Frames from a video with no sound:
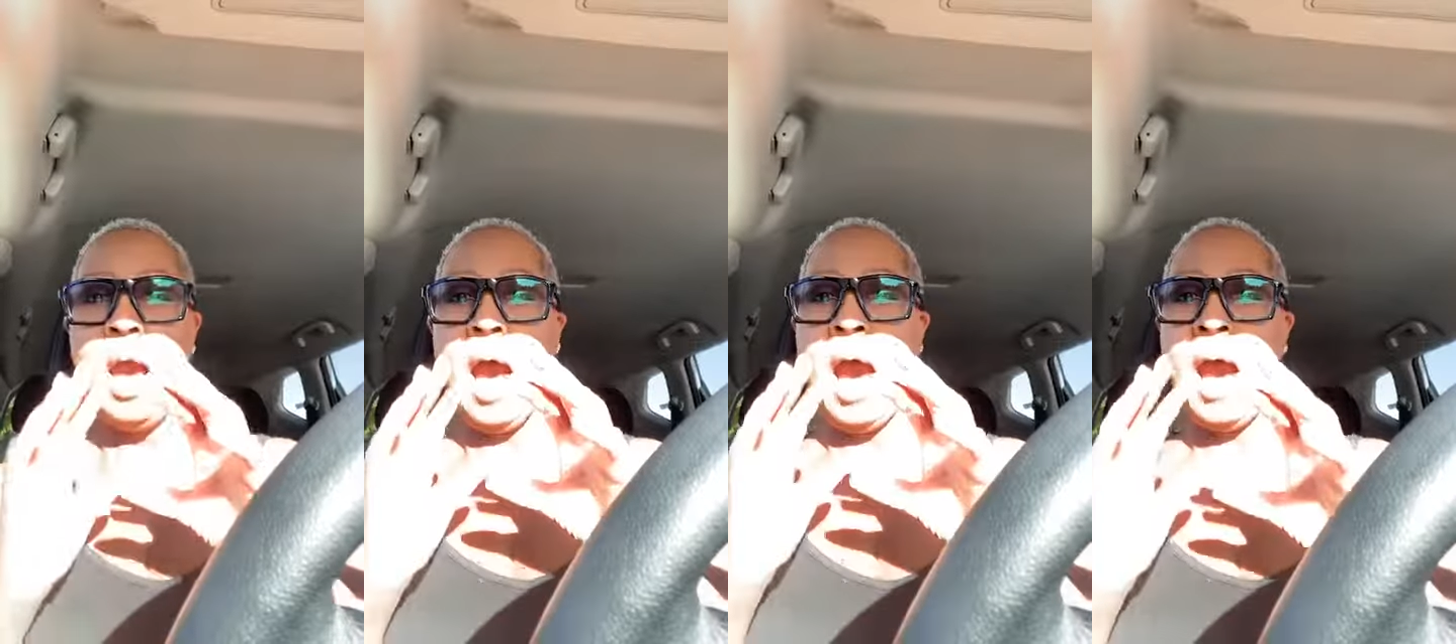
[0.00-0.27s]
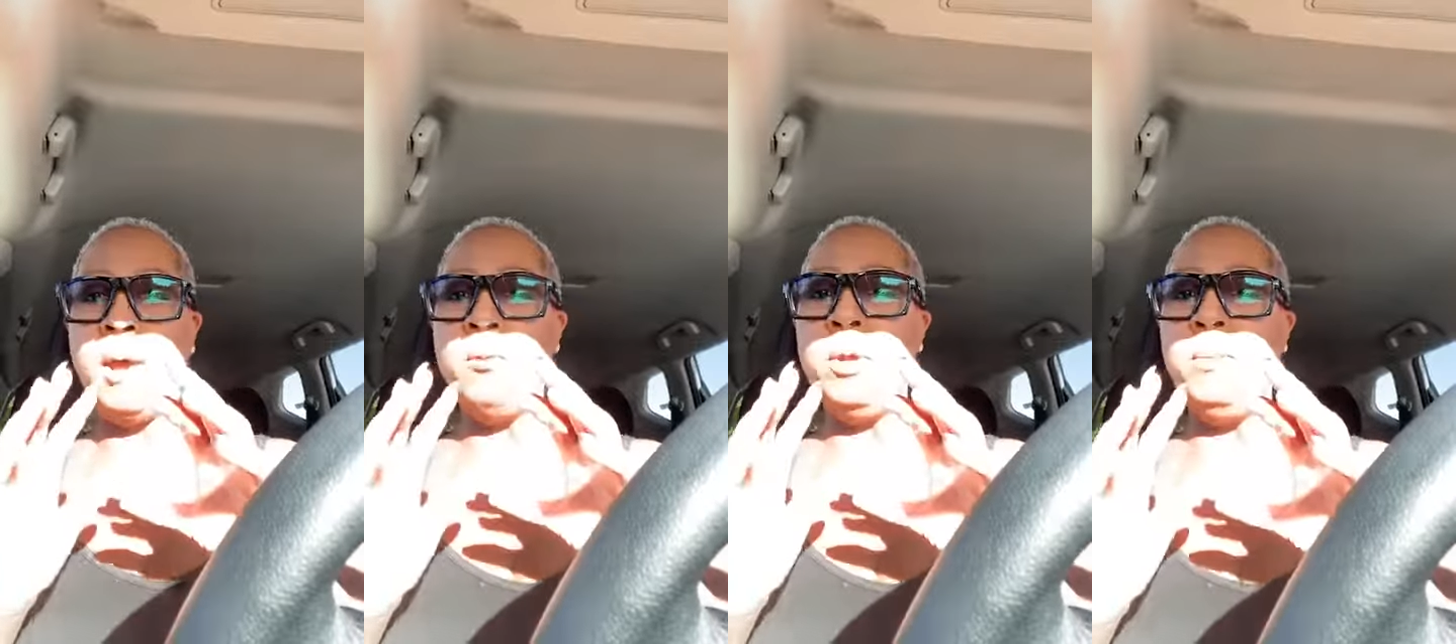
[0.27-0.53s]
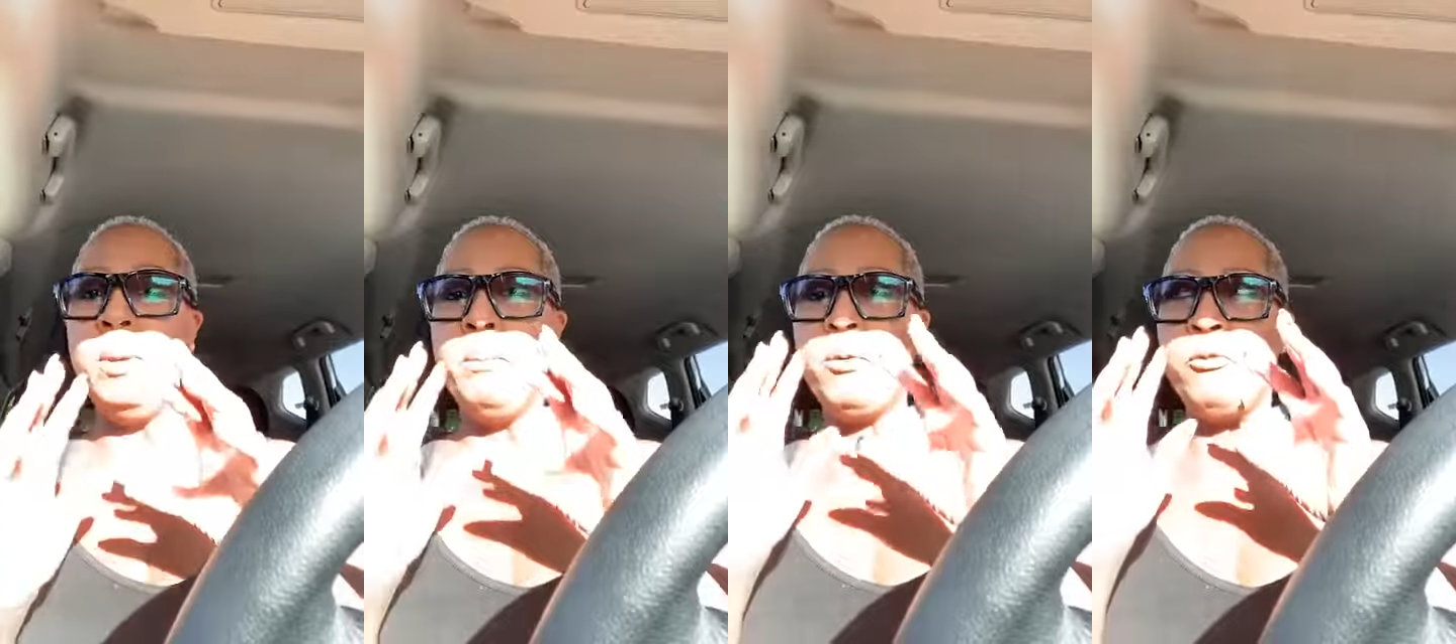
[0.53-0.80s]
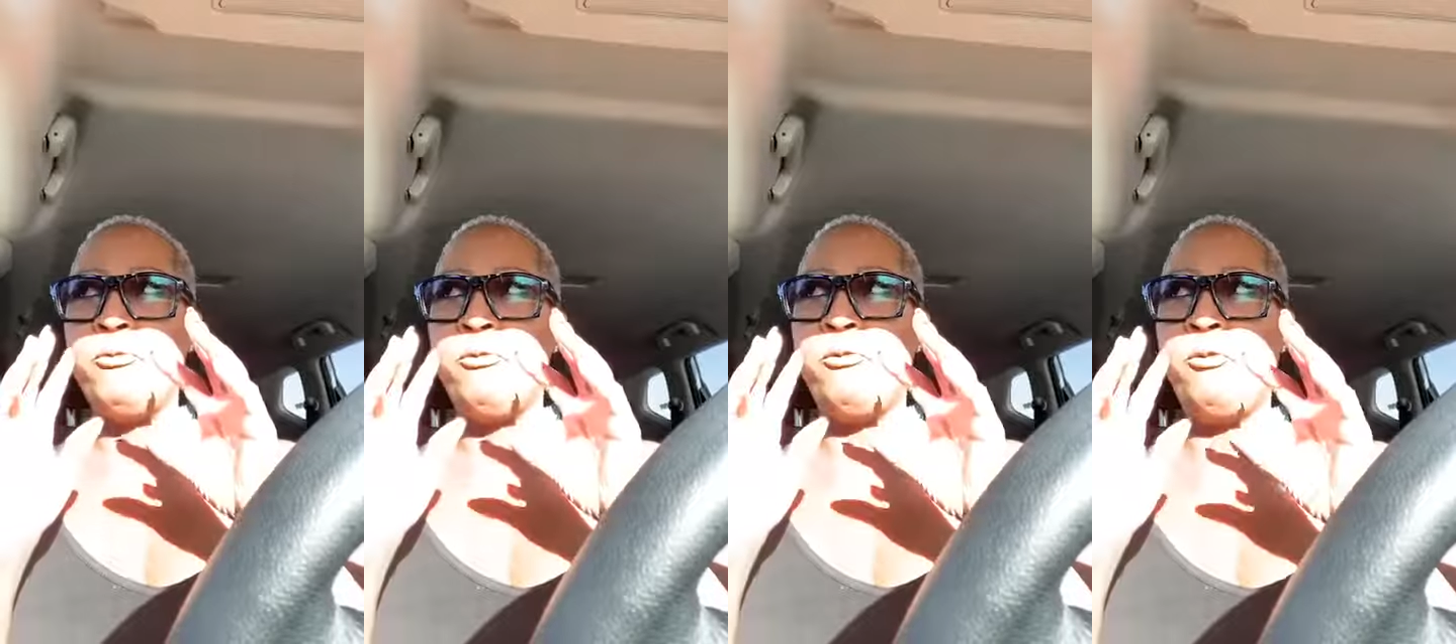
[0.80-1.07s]
I
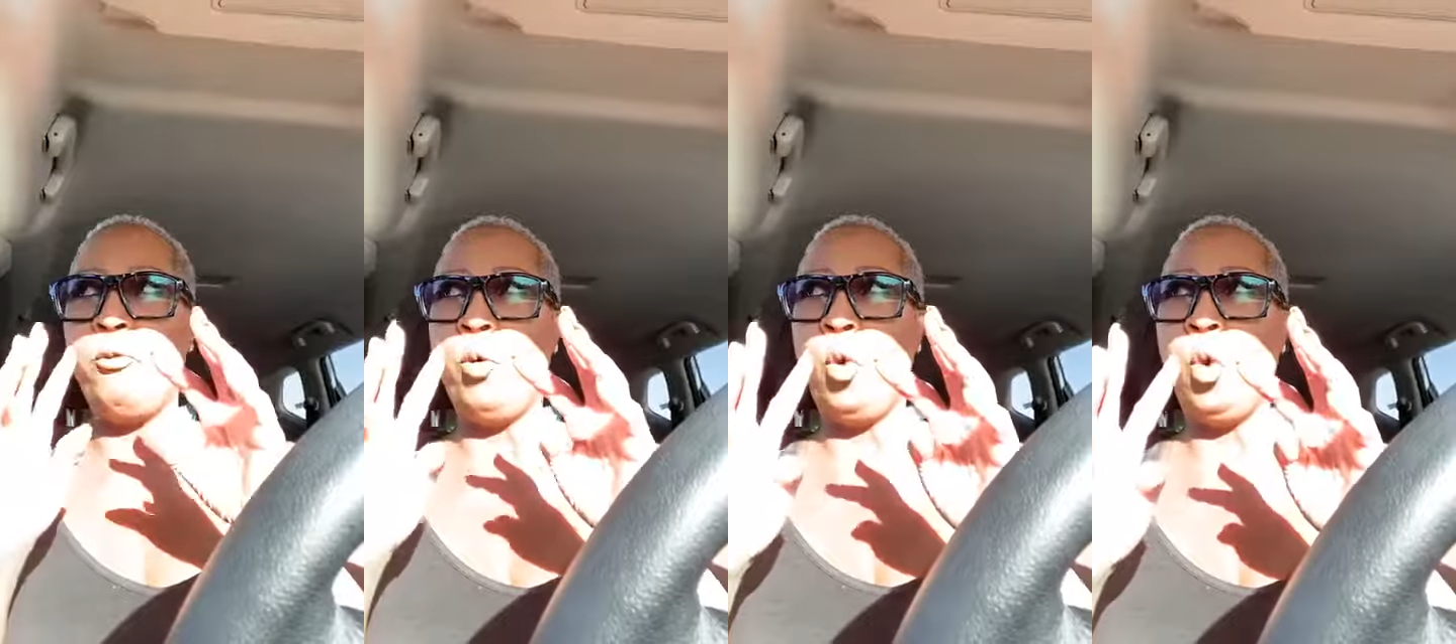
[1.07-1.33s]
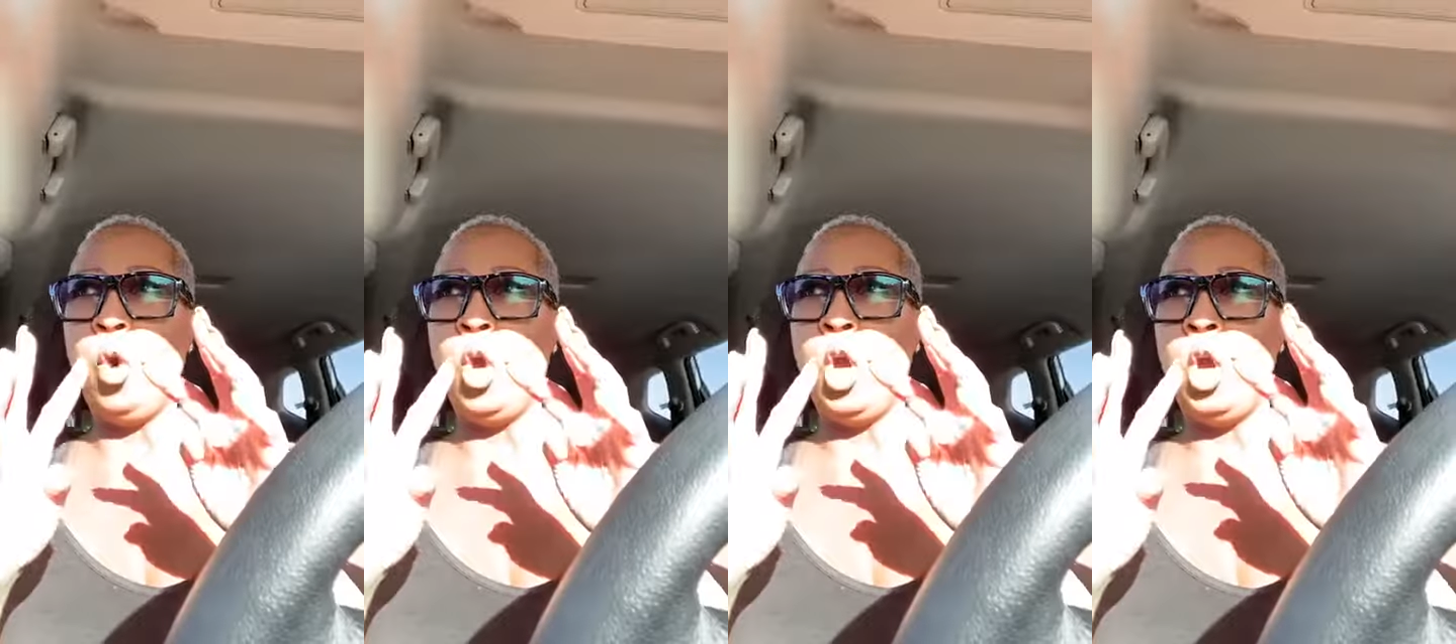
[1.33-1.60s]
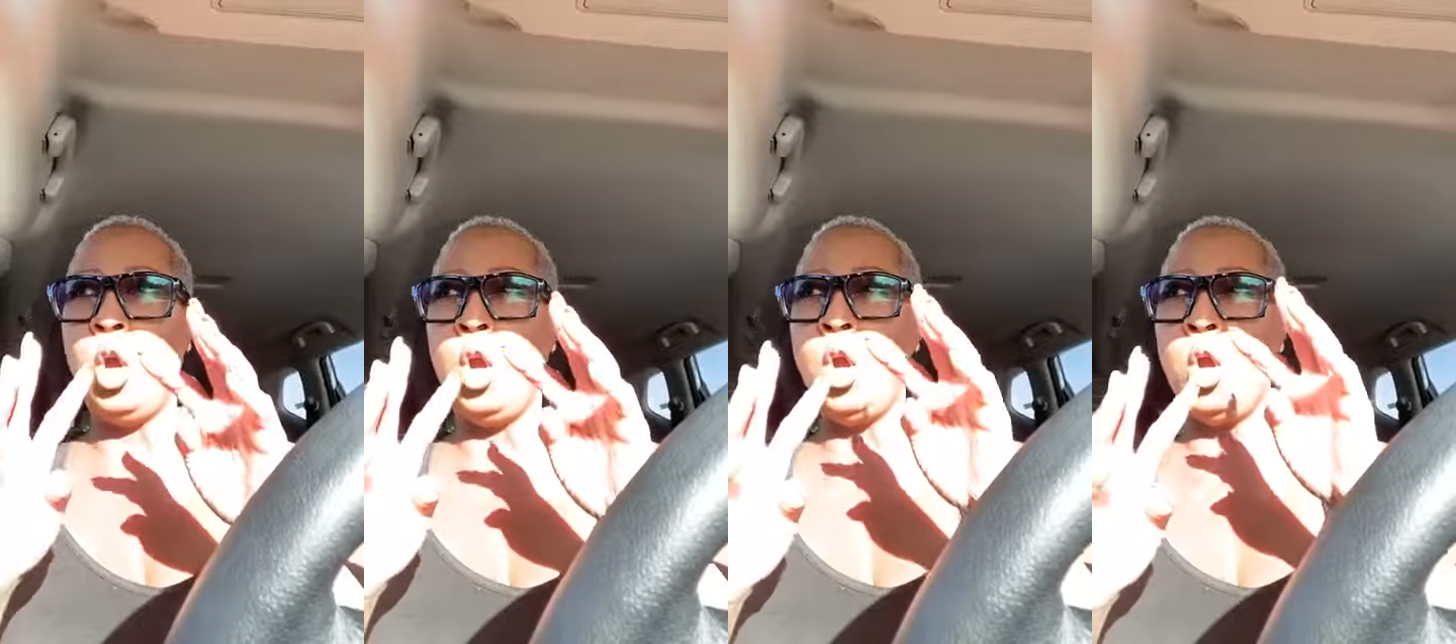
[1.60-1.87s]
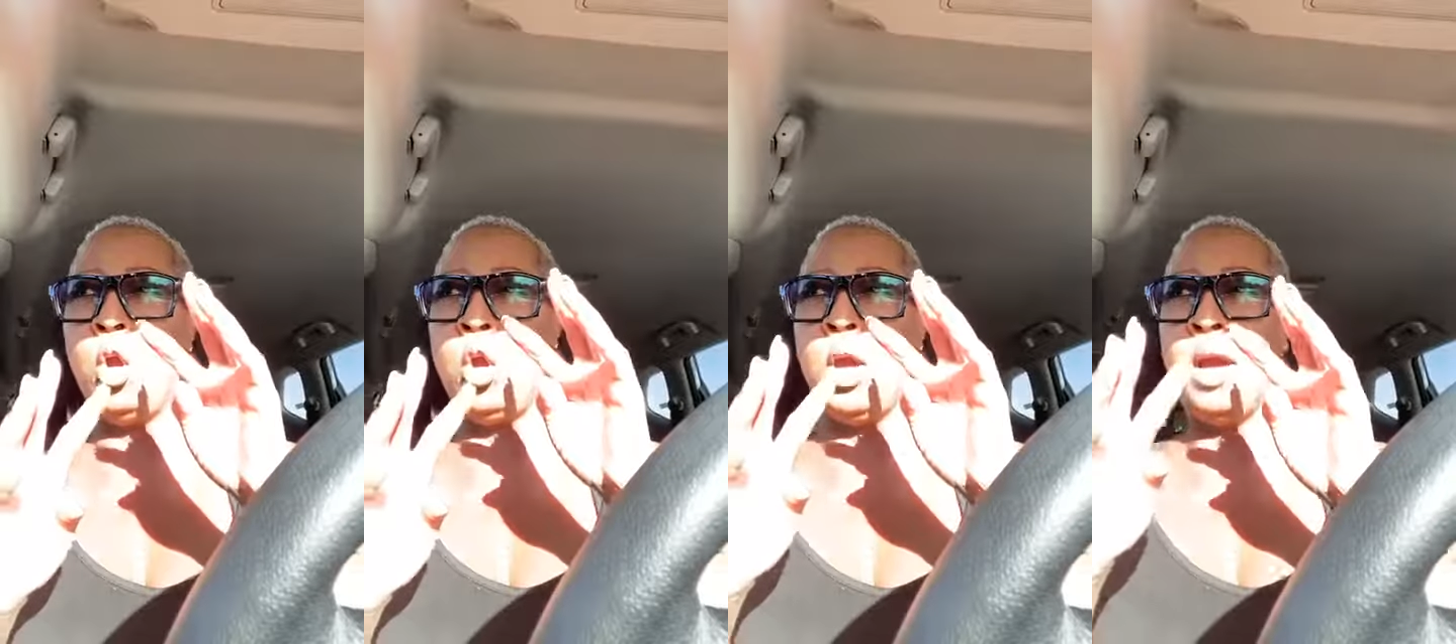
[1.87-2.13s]
remember four